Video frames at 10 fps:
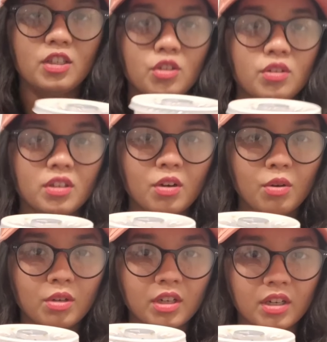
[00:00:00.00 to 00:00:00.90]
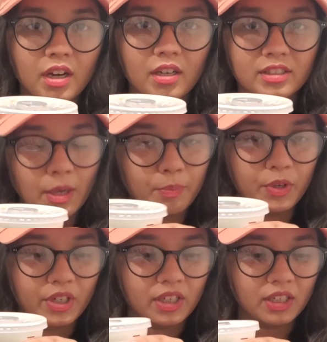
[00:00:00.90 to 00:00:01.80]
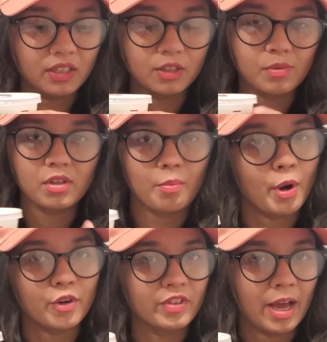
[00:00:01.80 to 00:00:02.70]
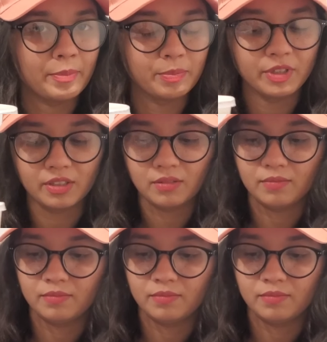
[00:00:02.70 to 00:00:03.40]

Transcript: took the Coke separately. This was not part of the Happy Meal